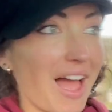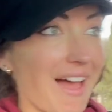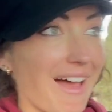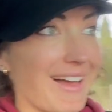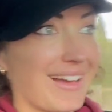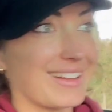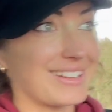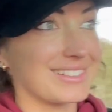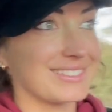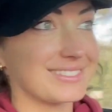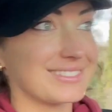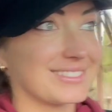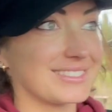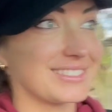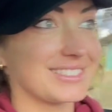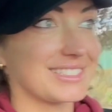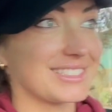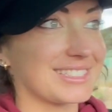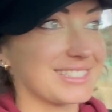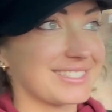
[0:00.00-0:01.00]

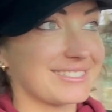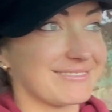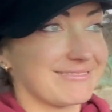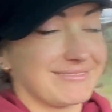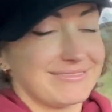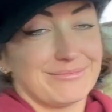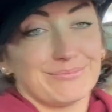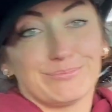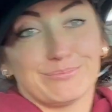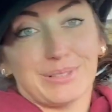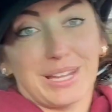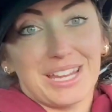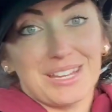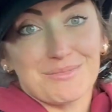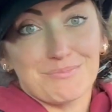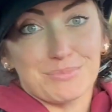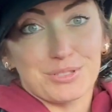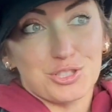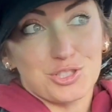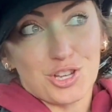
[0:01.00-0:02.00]
and
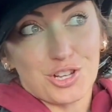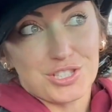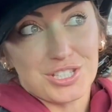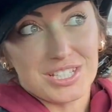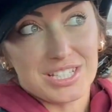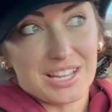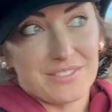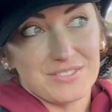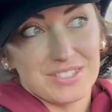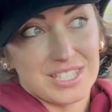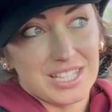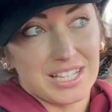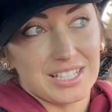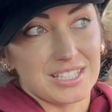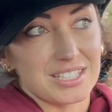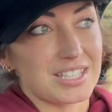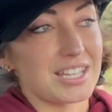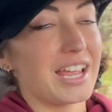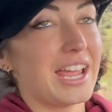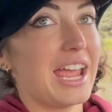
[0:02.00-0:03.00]
been besotted ever
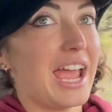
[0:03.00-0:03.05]
since.